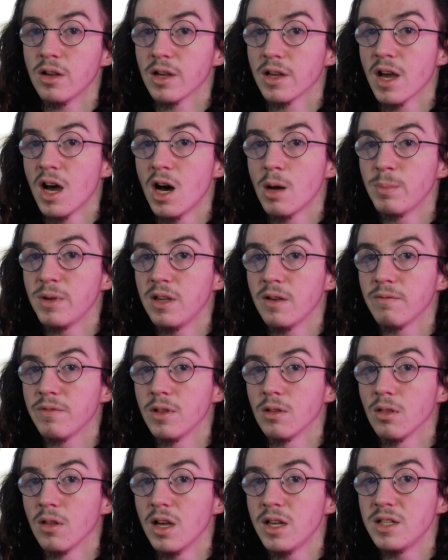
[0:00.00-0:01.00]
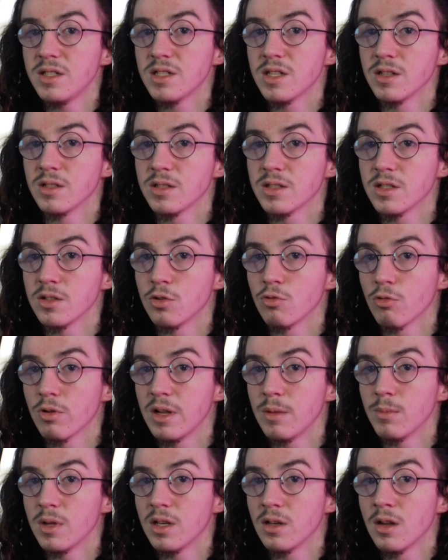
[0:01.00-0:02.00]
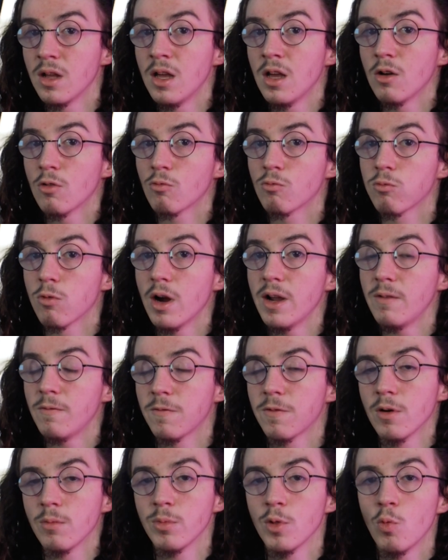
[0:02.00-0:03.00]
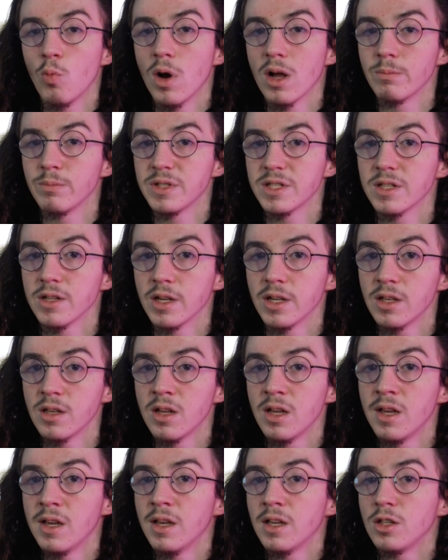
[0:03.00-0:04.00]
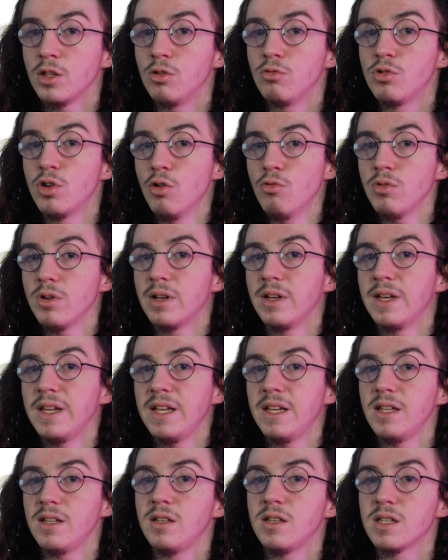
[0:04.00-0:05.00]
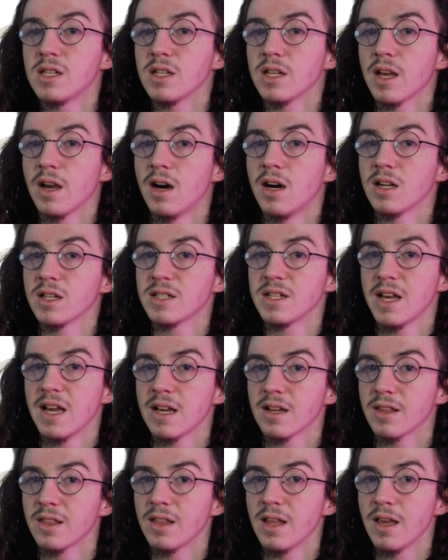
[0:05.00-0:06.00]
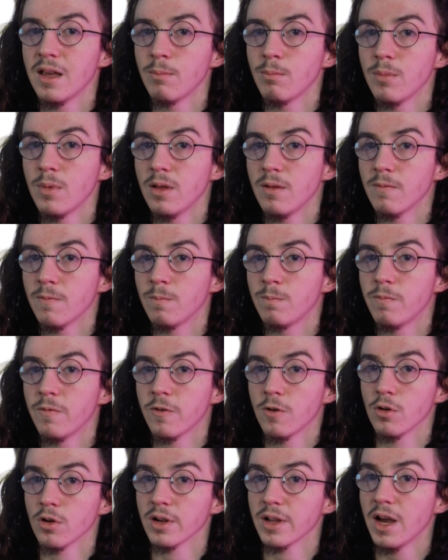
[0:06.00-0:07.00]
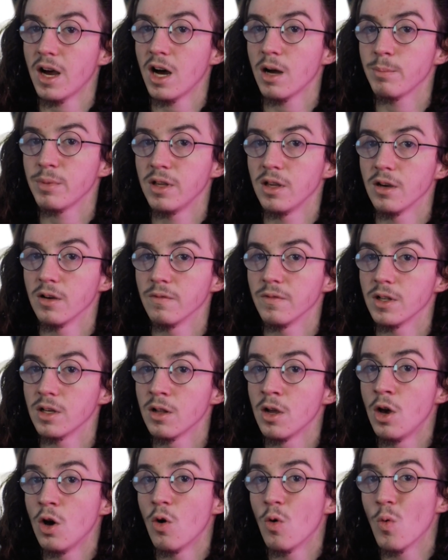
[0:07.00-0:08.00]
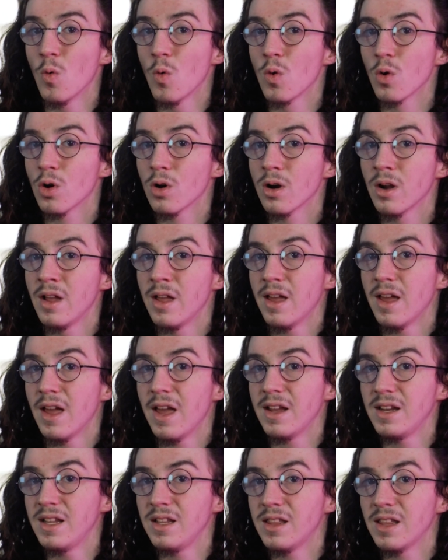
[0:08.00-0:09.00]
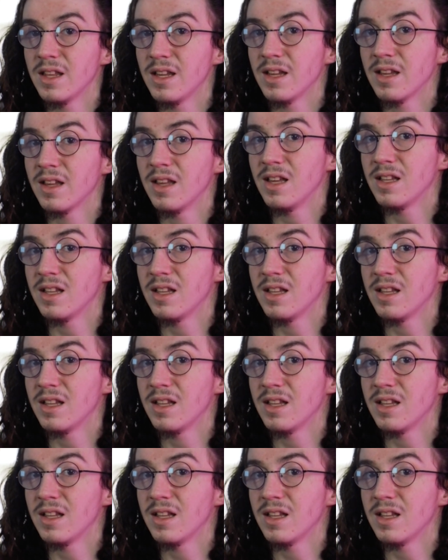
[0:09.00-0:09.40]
a copy of the license agreement right from the website. You don't need to contact them for a copy of it or anything.